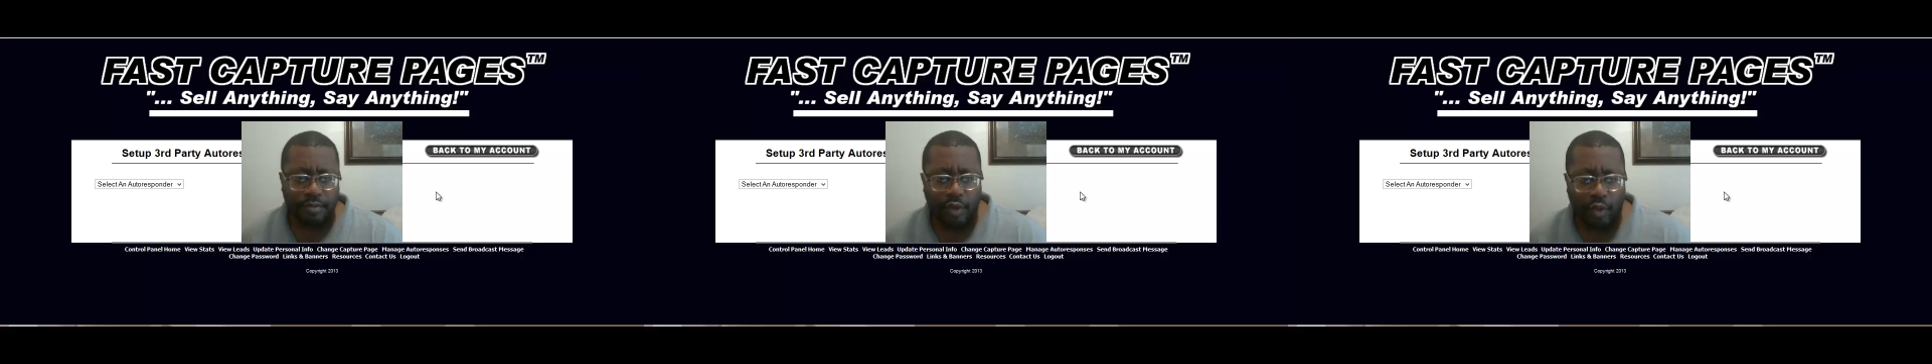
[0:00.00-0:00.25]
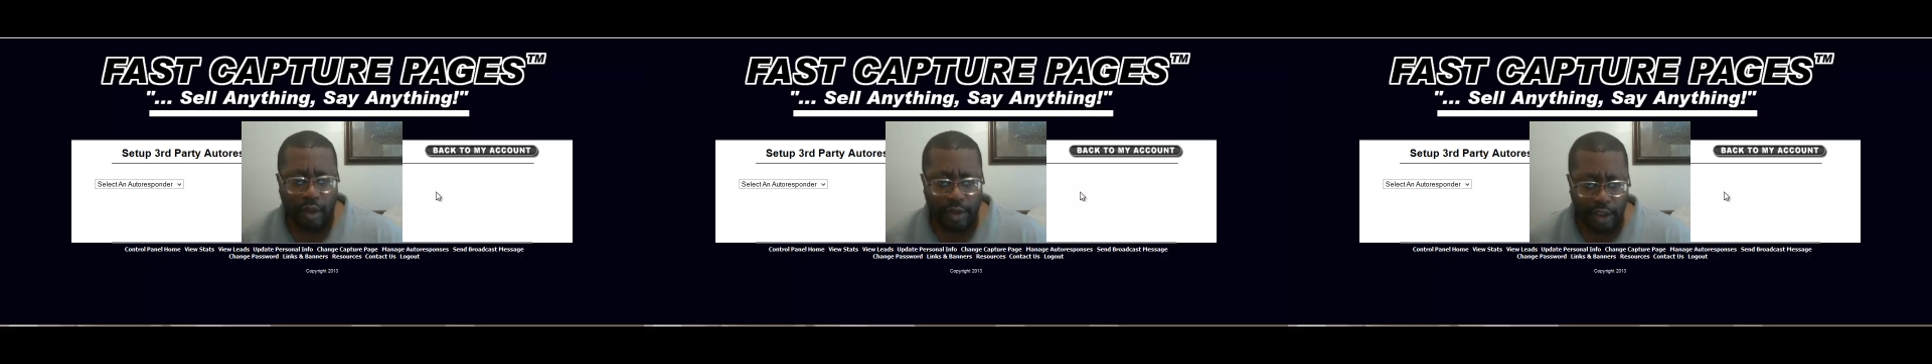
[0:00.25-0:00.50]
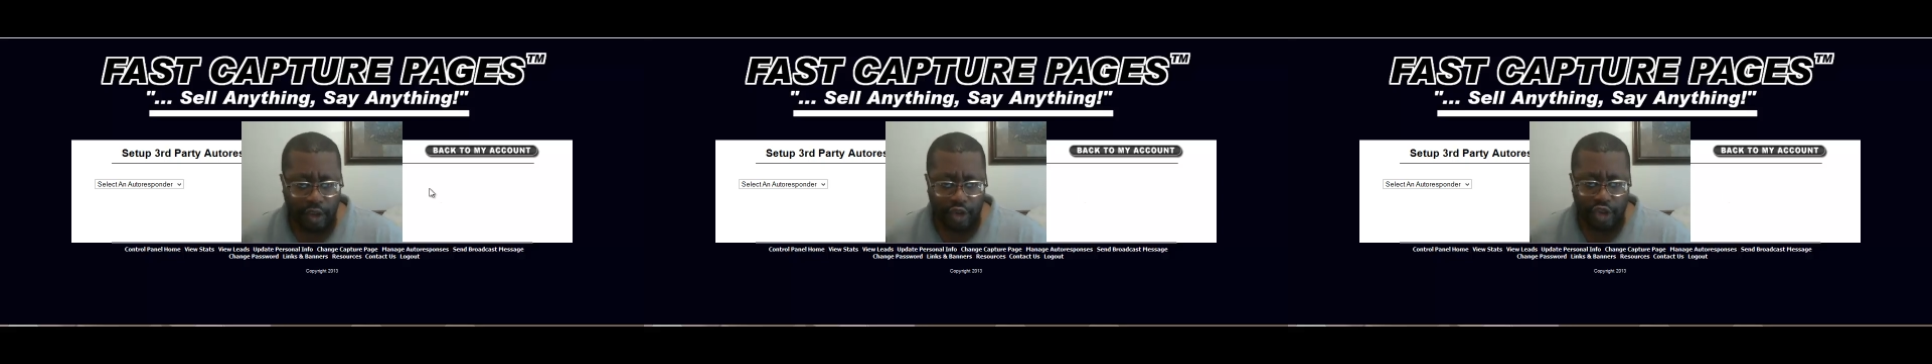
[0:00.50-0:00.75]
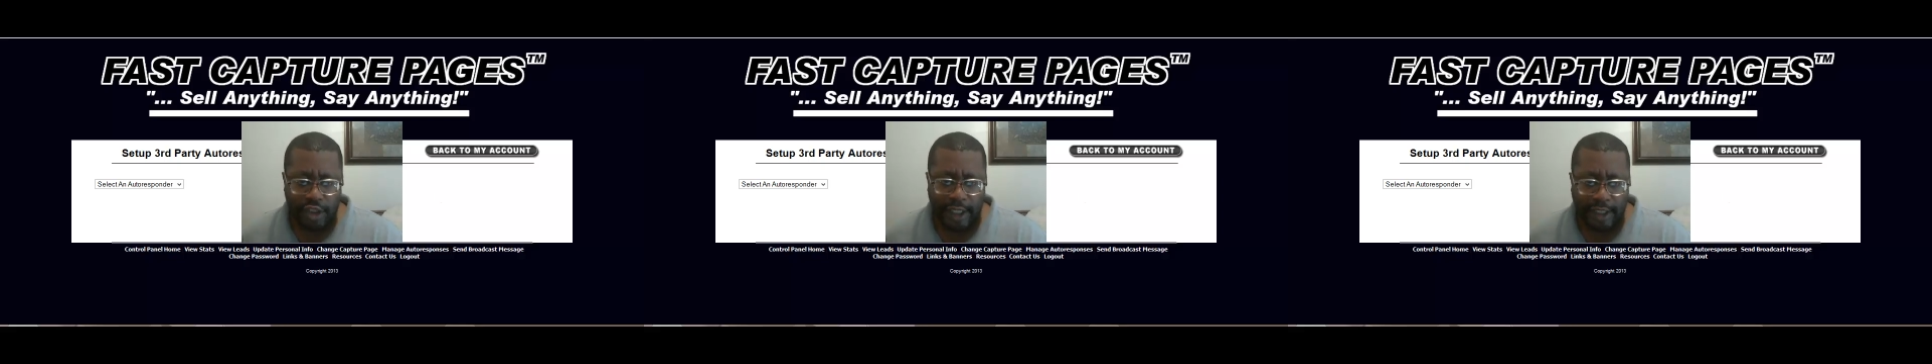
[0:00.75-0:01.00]
Well, then you
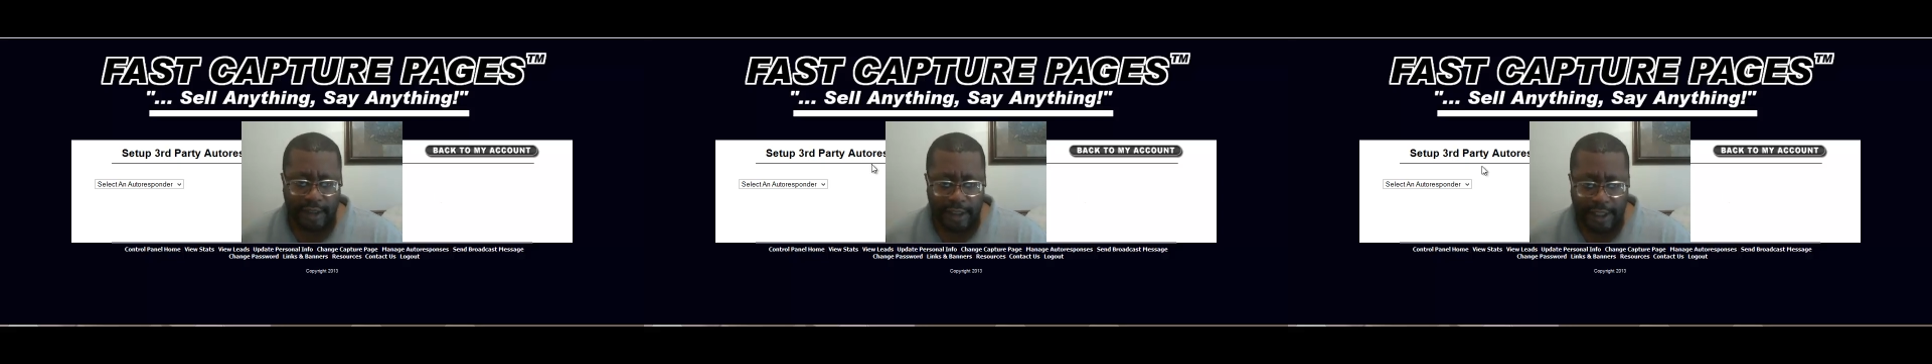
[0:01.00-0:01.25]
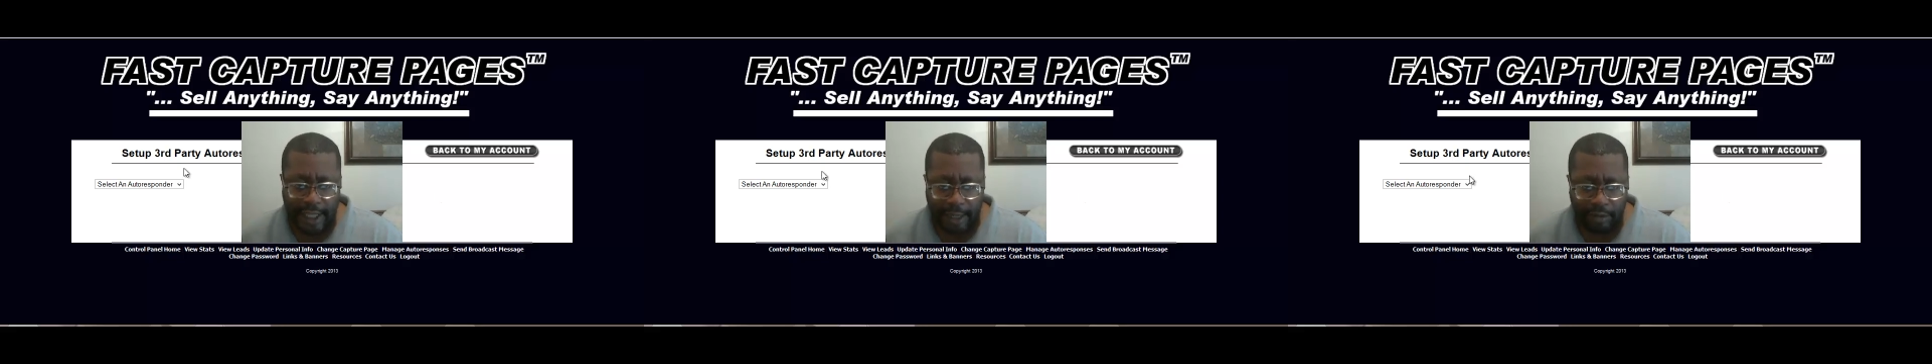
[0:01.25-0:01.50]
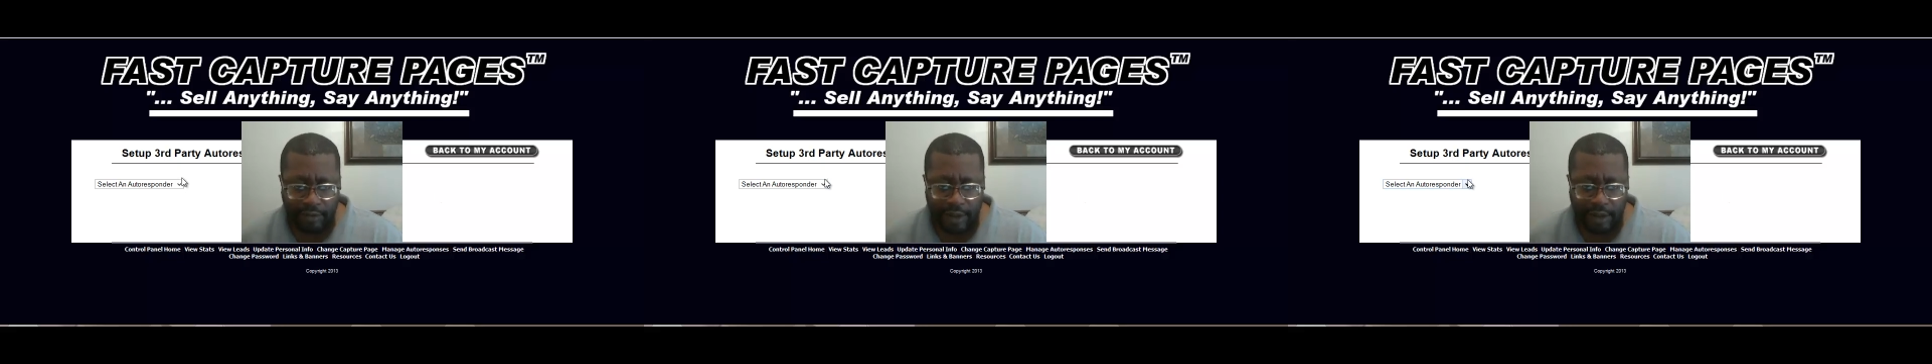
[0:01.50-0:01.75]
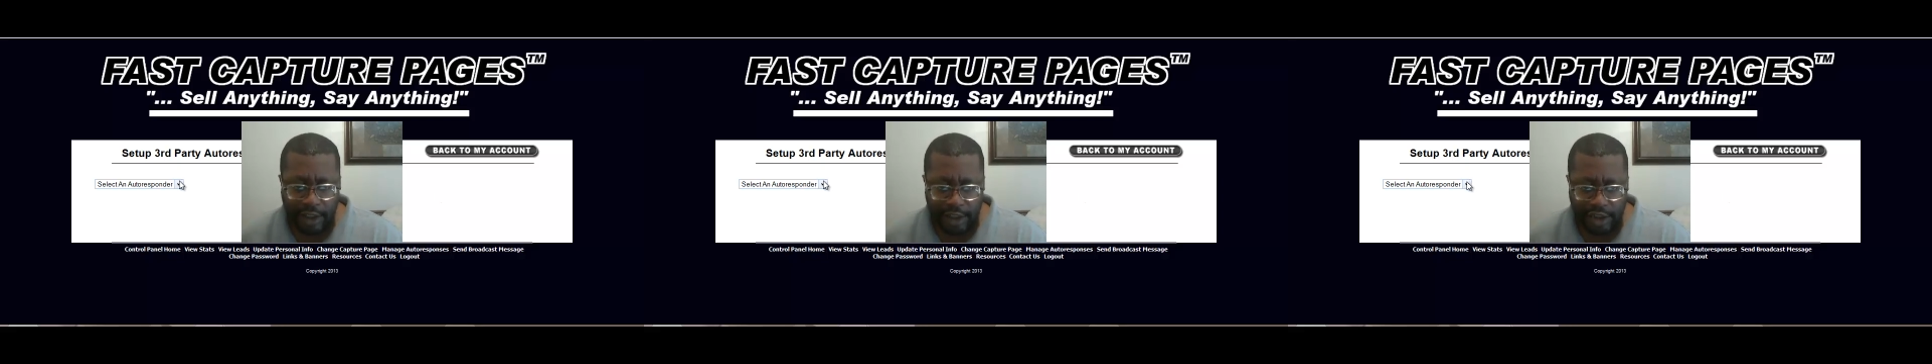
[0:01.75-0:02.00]
just take the name of the
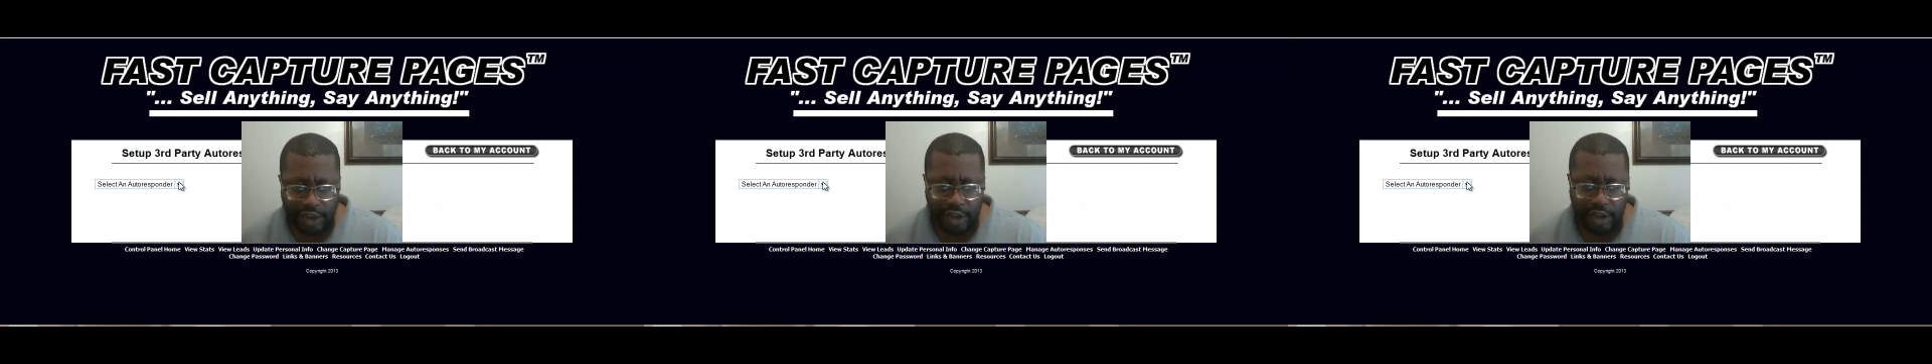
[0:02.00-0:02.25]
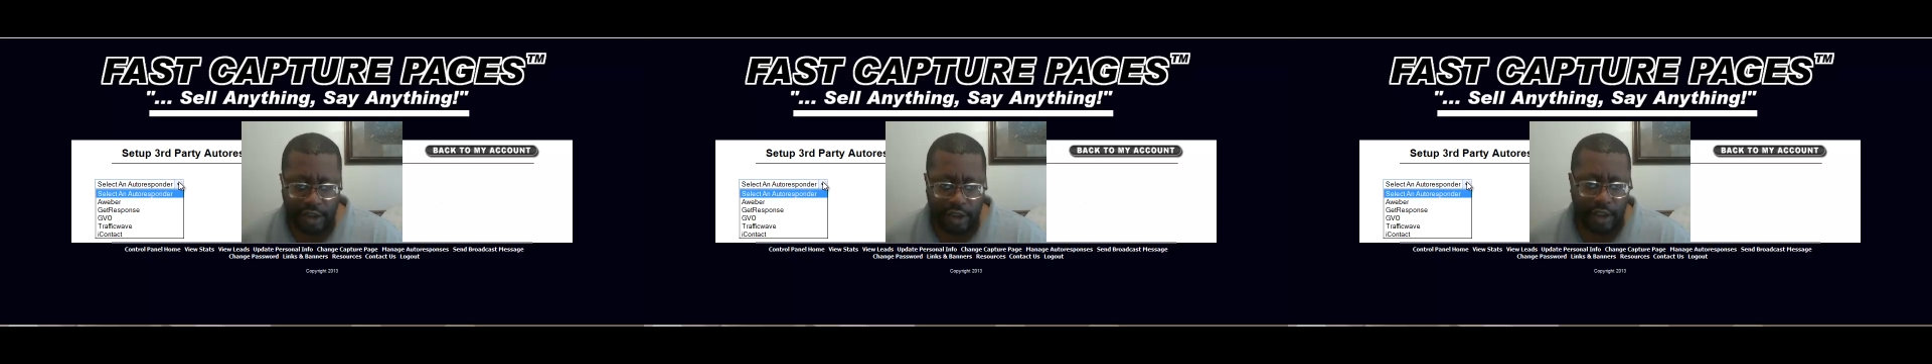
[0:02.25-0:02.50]
list